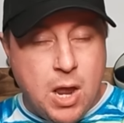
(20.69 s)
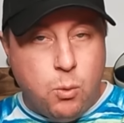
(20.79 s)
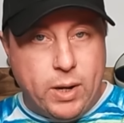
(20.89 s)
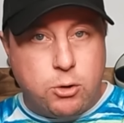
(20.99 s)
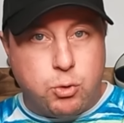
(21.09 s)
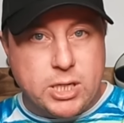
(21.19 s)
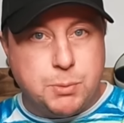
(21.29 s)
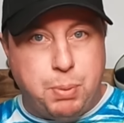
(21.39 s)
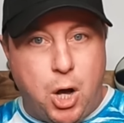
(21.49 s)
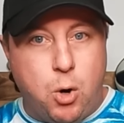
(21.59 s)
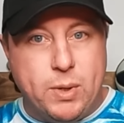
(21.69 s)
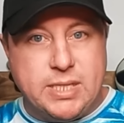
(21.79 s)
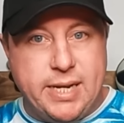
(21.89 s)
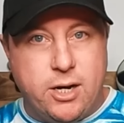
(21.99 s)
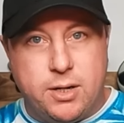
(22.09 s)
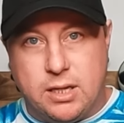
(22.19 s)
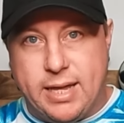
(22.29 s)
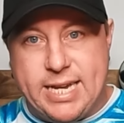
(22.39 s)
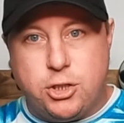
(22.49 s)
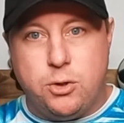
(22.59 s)
When Chris Paul was here in the
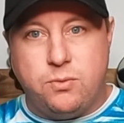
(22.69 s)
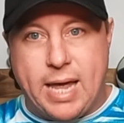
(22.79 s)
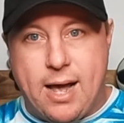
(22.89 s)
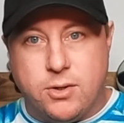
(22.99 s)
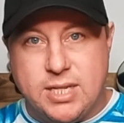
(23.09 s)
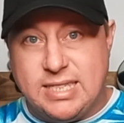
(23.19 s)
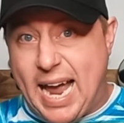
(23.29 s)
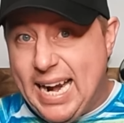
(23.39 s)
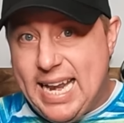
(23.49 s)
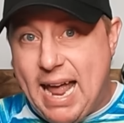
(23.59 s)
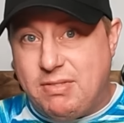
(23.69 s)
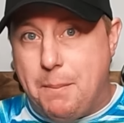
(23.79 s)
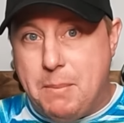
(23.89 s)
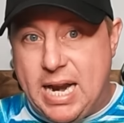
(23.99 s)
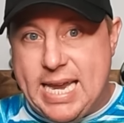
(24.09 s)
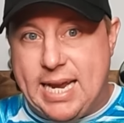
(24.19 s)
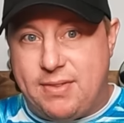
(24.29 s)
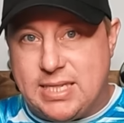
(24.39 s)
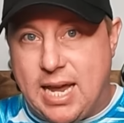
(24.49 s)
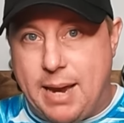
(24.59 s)
late 2000s, I didn't have the money at
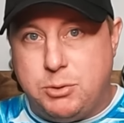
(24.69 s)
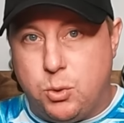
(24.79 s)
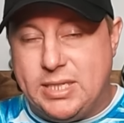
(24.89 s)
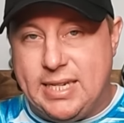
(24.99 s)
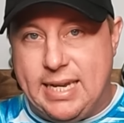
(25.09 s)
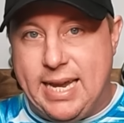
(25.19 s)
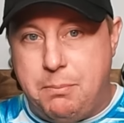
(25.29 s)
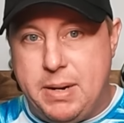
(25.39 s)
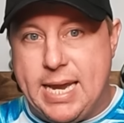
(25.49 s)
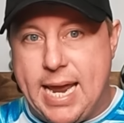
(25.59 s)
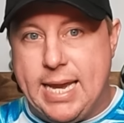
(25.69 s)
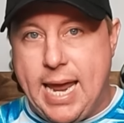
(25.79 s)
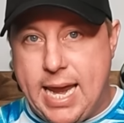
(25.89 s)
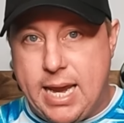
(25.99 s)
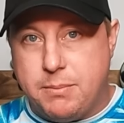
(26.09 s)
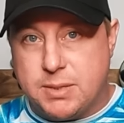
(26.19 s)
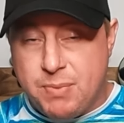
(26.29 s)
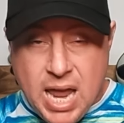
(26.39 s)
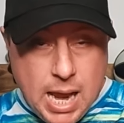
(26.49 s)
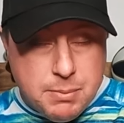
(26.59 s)
the time to attend NBA games.
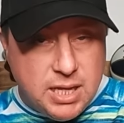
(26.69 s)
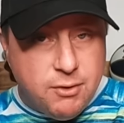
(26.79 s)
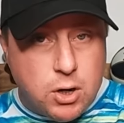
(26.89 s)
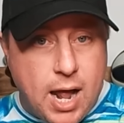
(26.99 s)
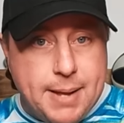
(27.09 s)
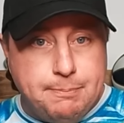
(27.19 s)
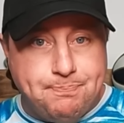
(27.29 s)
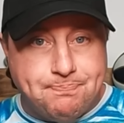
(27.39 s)
And believe it or not,